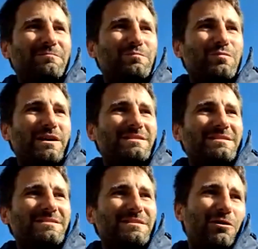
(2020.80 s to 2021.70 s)

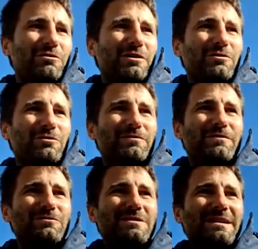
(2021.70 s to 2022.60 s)
practice scenario who have
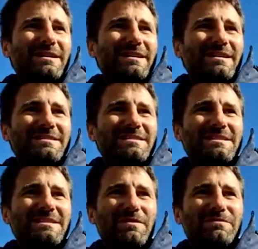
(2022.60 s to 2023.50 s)
got
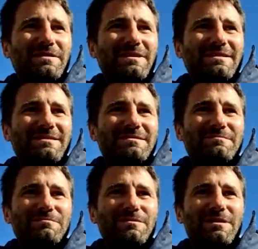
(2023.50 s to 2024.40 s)
Test 50s,
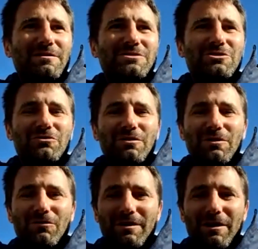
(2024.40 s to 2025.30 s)
Stuart
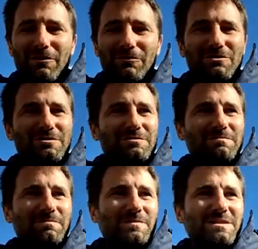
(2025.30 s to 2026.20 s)
Law, the coach,
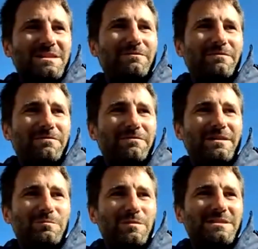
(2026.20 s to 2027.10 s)
Stephen Finn,
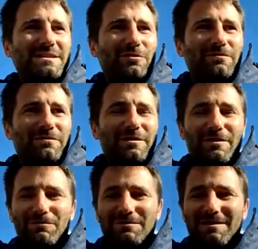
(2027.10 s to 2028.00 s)
and myself. What's